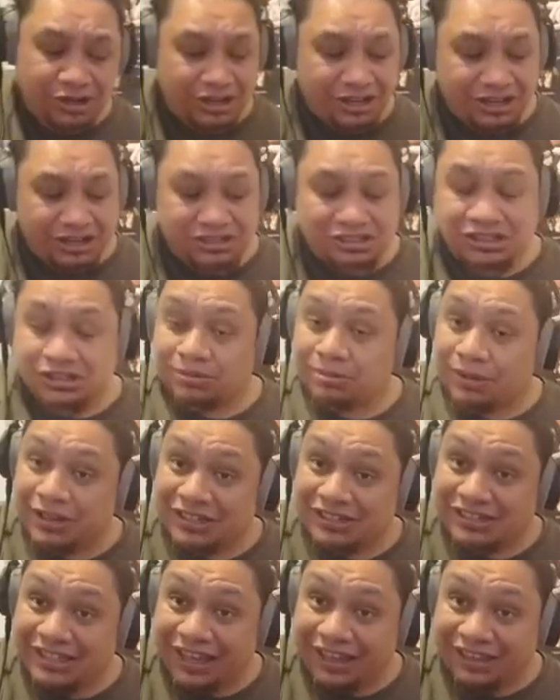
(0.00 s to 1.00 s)
it just
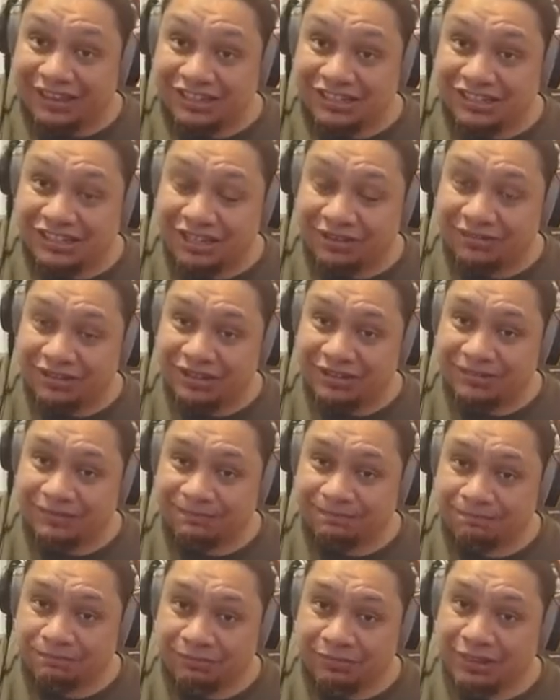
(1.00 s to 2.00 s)
plays that
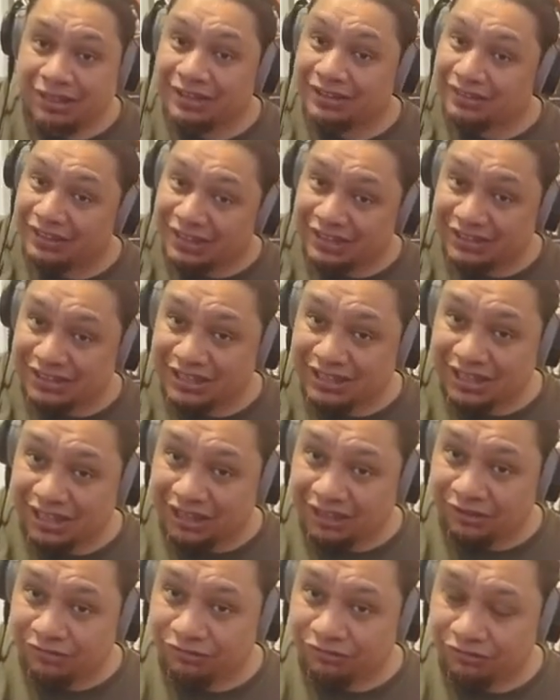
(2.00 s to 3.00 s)
E7, then to
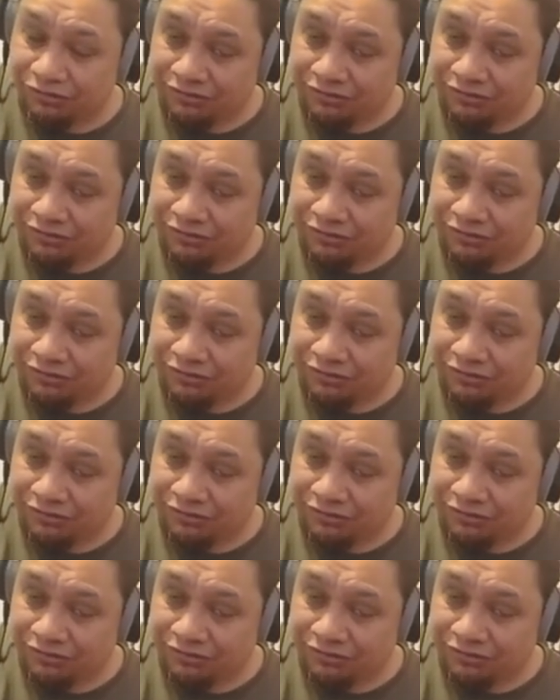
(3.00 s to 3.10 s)
the F,